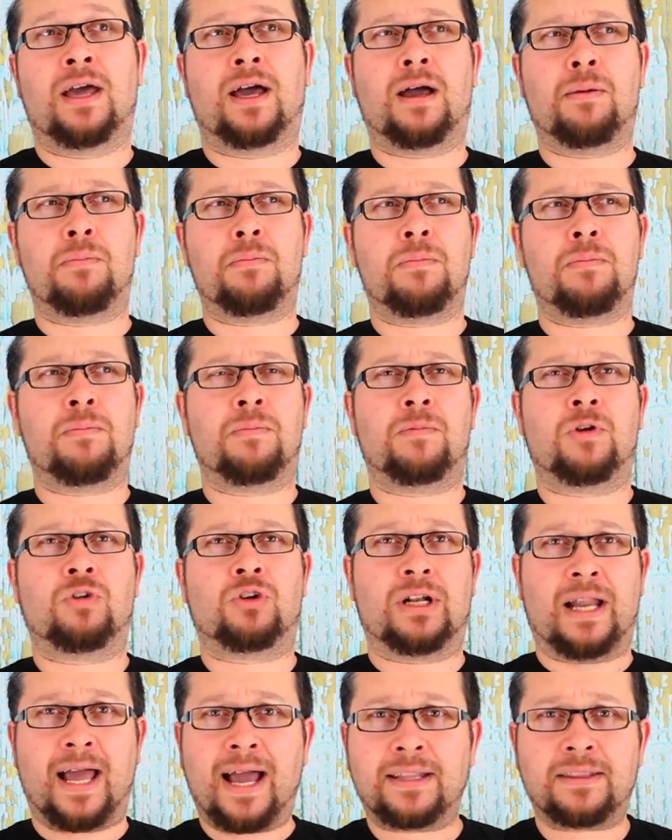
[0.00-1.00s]
I'm
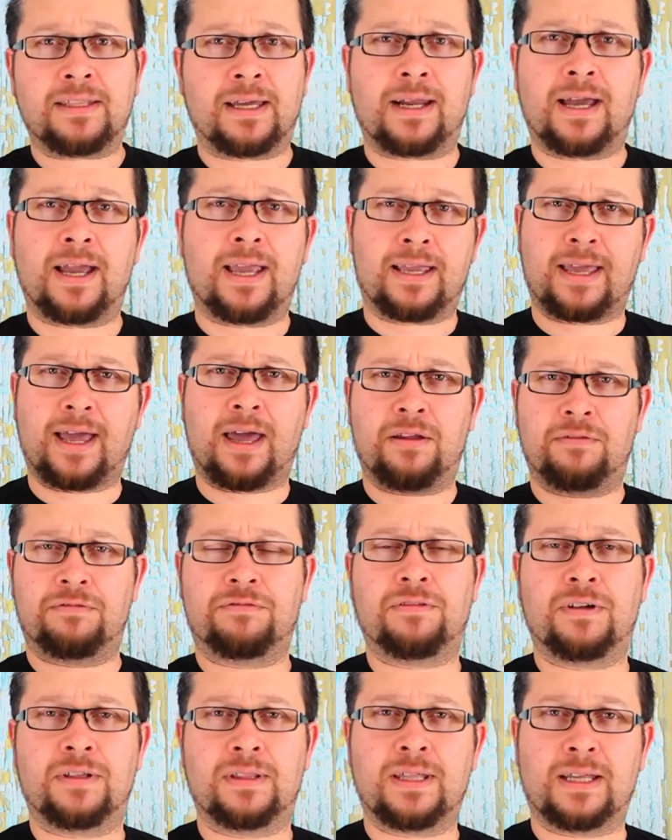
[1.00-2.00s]
glad that
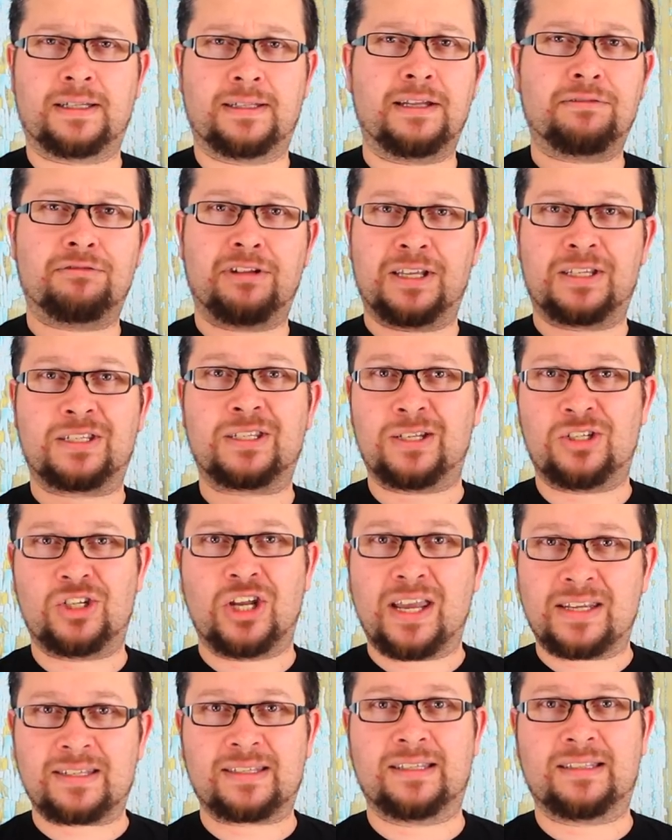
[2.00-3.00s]
that Netflix
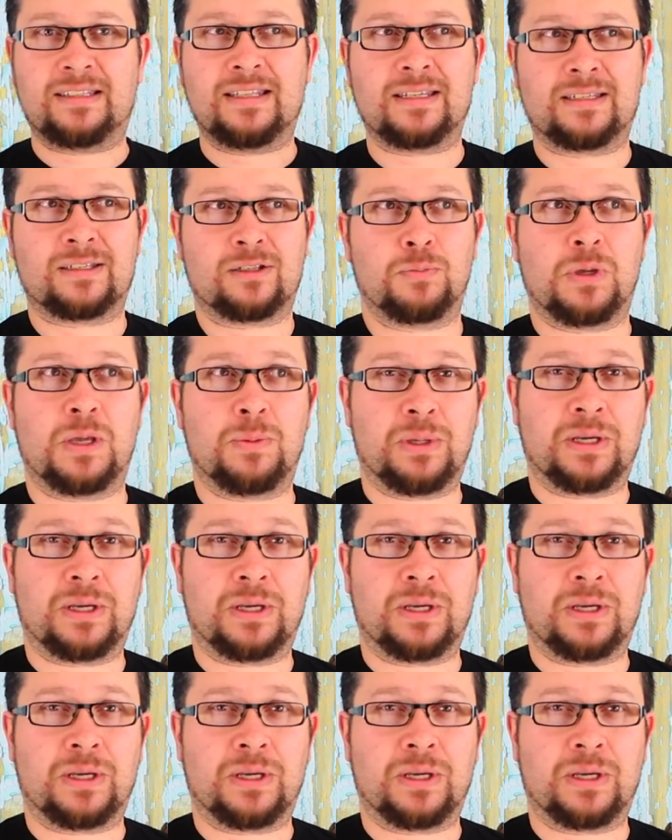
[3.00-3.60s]
suggested this to me,